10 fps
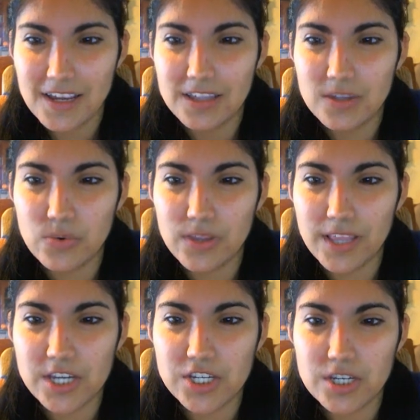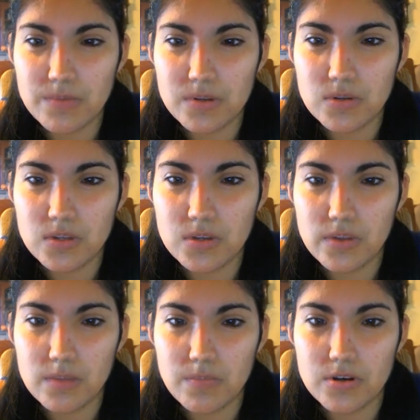The relationship between you
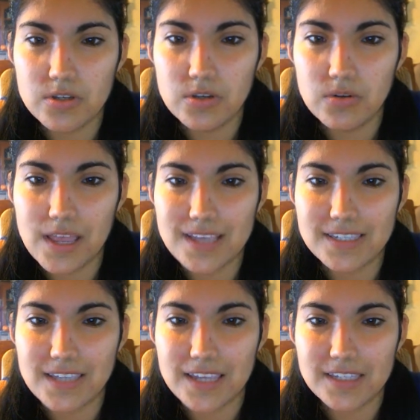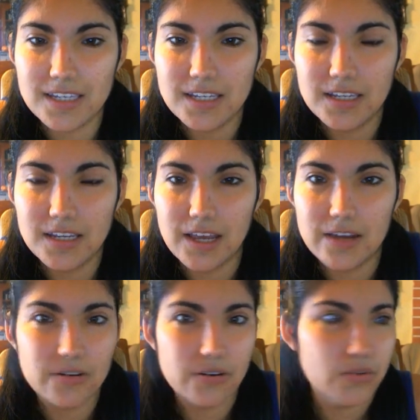and the person you last texted? I
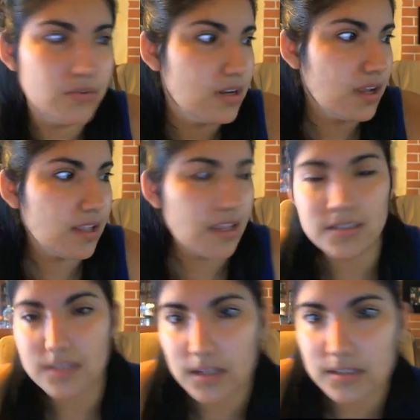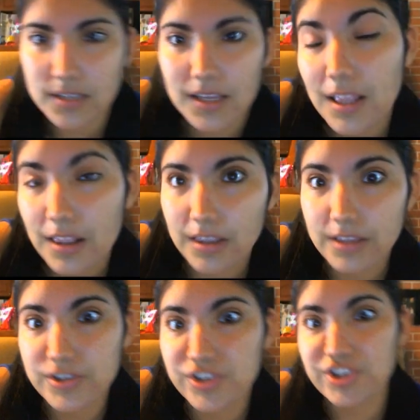don't know. Who did I last text?
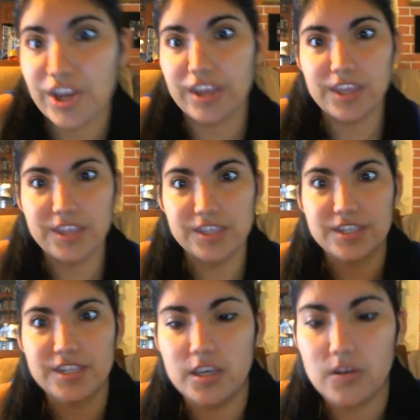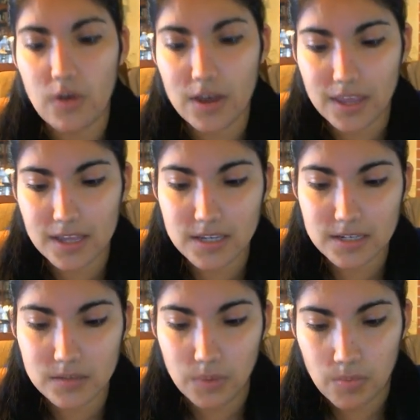Let's check and see. Oh, I
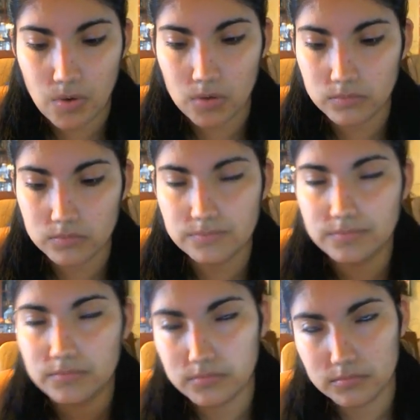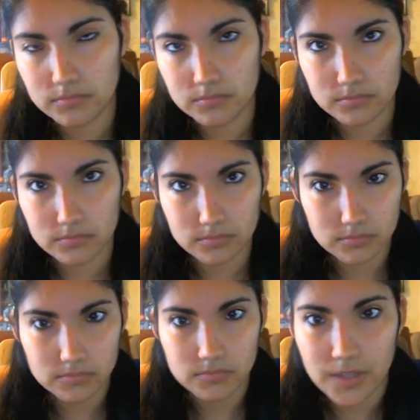texted my mom.
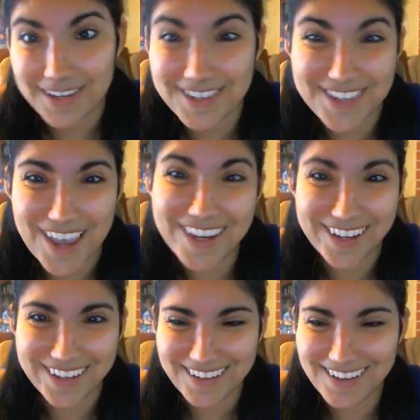Exciting.